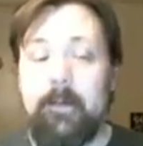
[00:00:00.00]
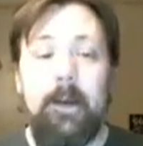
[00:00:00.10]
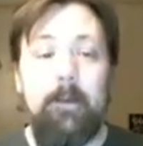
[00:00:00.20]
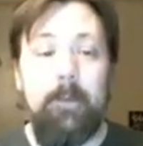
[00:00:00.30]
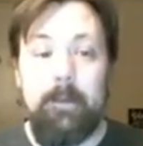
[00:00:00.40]

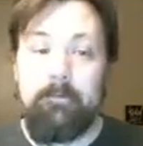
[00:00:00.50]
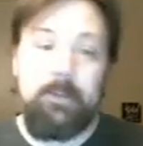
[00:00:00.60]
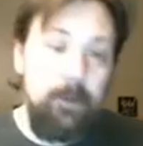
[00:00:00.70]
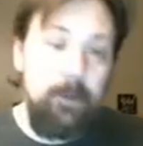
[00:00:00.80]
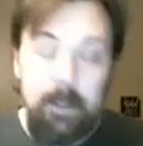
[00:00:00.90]
but
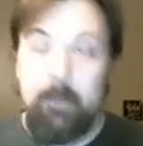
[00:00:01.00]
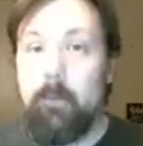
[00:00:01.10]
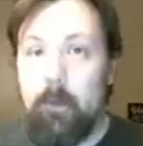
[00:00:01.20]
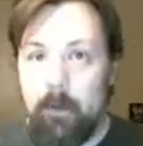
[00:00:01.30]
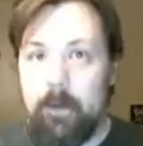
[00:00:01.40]
certainly
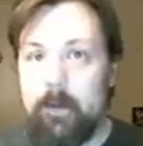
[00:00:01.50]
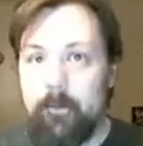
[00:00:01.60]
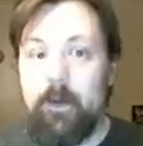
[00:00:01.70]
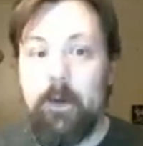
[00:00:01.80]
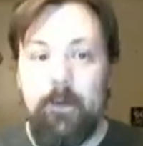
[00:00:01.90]
more than a
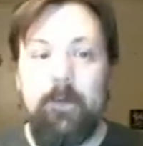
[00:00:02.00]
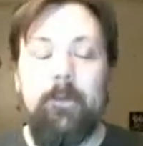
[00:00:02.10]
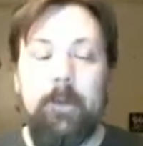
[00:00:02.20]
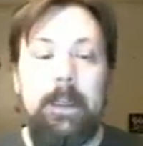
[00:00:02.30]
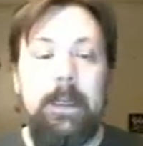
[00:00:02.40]
few
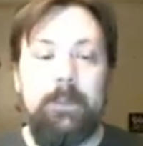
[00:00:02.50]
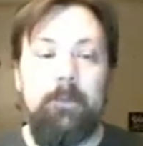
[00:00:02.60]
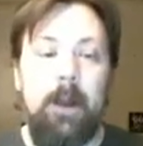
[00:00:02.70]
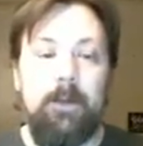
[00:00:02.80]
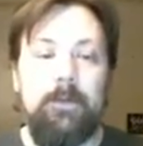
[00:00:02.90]
in each
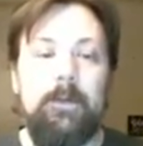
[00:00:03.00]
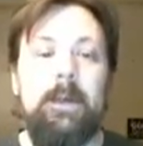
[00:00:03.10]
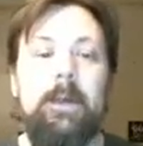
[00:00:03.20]
module.